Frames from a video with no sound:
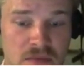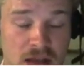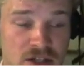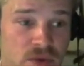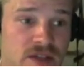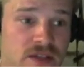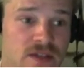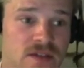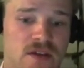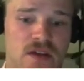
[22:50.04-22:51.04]

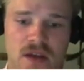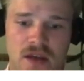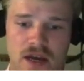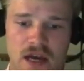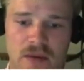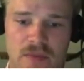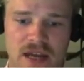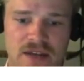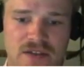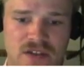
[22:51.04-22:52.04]
actuated. It
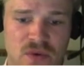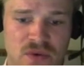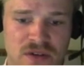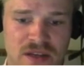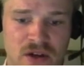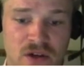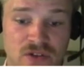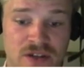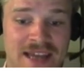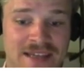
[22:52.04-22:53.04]
had a
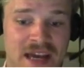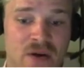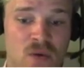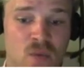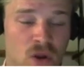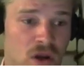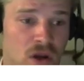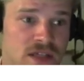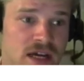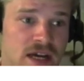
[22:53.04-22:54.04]
280-hour wall
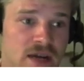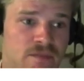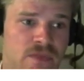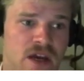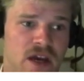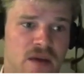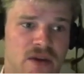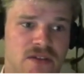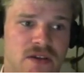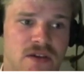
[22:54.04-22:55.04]
clock time
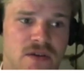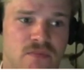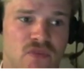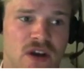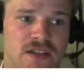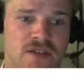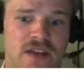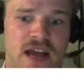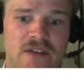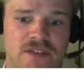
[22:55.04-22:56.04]
because of the relatively
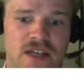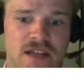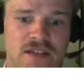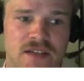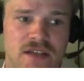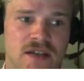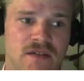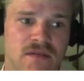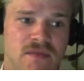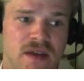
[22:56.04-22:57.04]
high fidelity
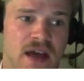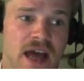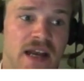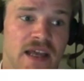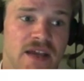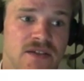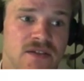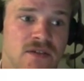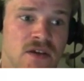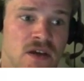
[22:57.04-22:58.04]

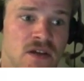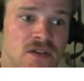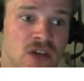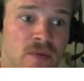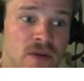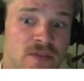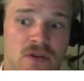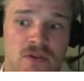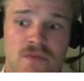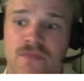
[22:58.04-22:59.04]
LES turbulence
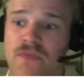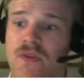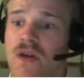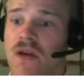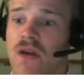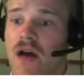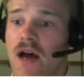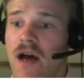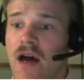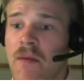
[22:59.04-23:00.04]
model.
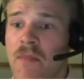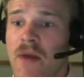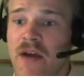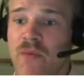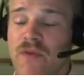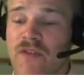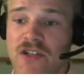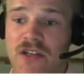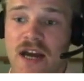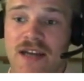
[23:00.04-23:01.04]
And we've
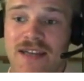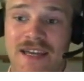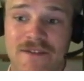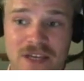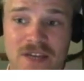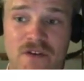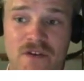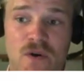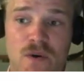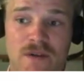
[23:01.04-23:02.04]
actually had in
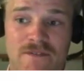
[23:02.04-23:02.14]
vivo